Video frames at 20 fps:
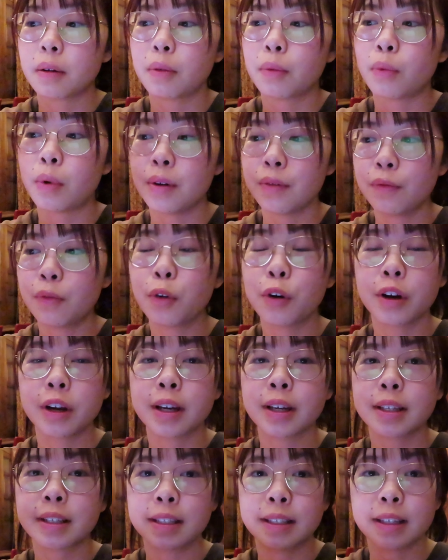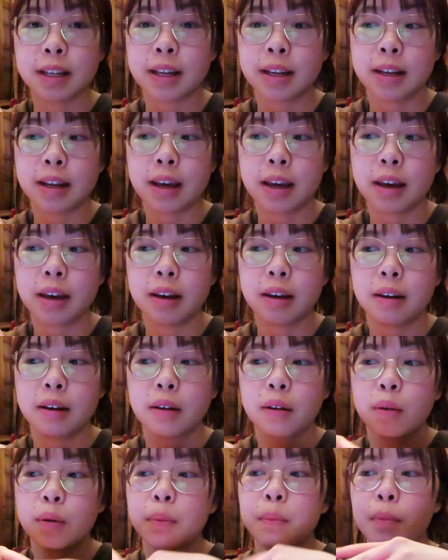140 Sunday,
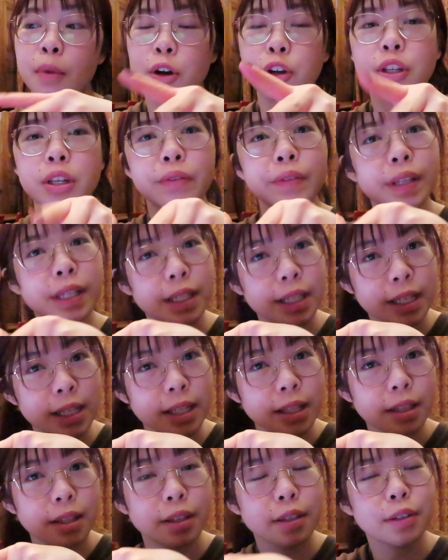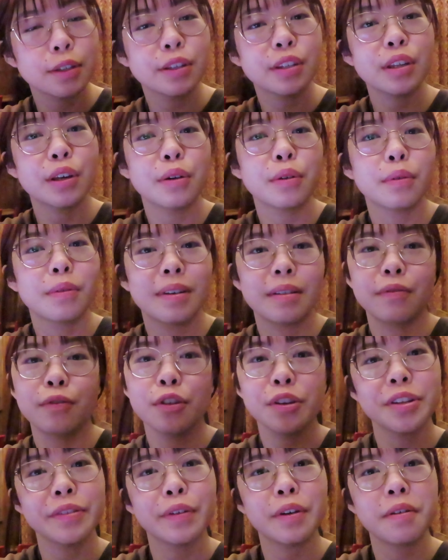March 17th. So
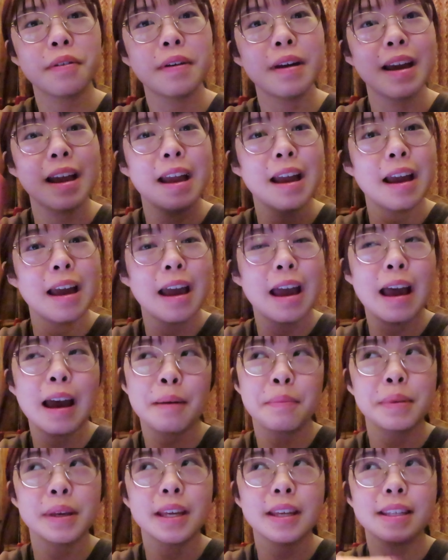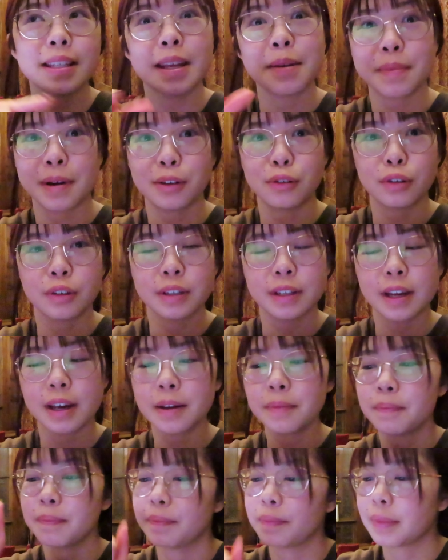first of all, happy St. Patrick's Day.
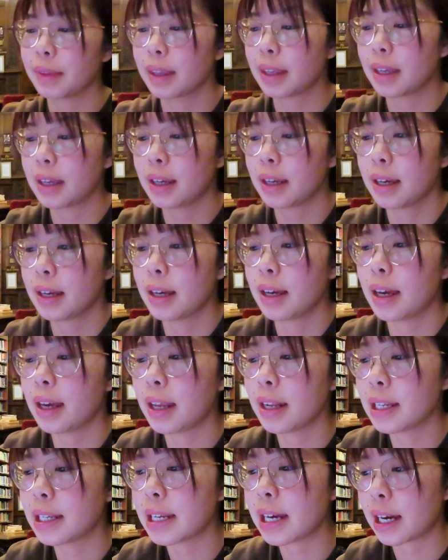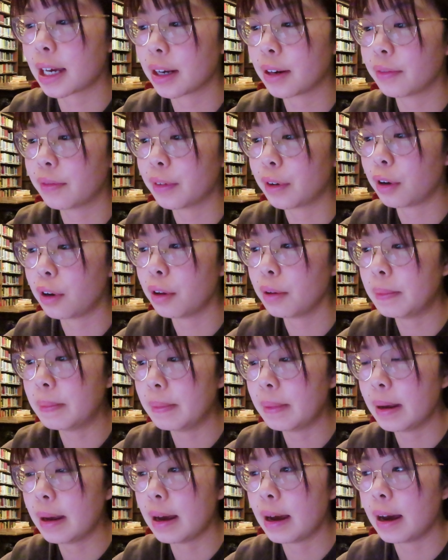And second of all,
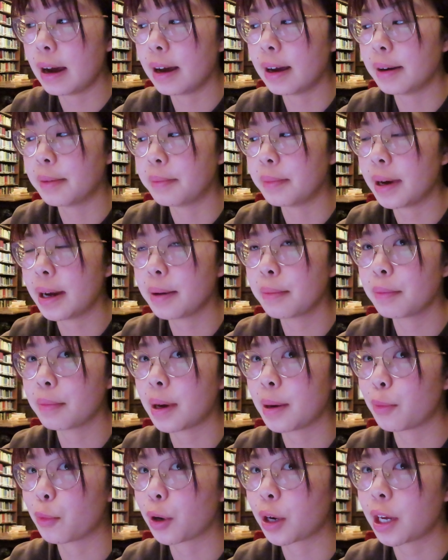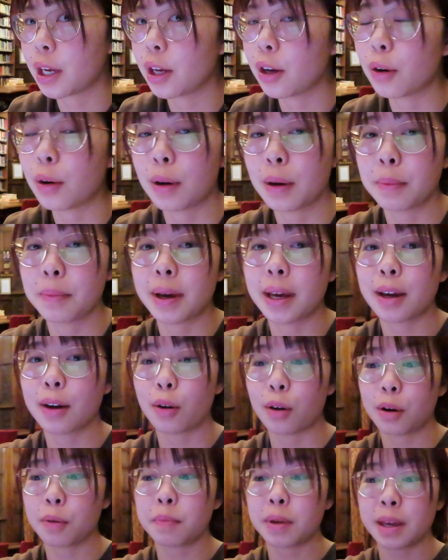um, I'm working on my
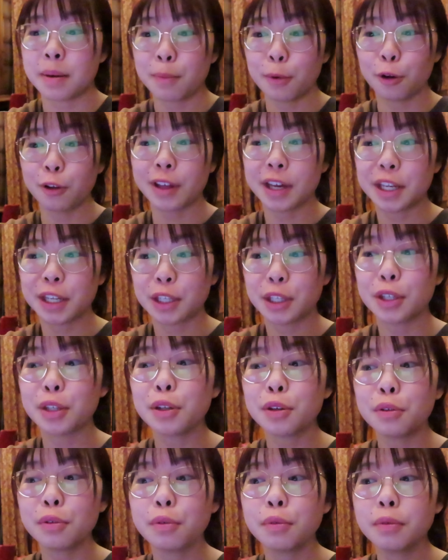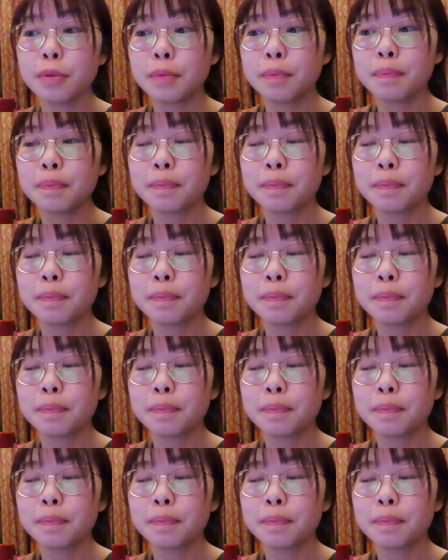art paper that's due.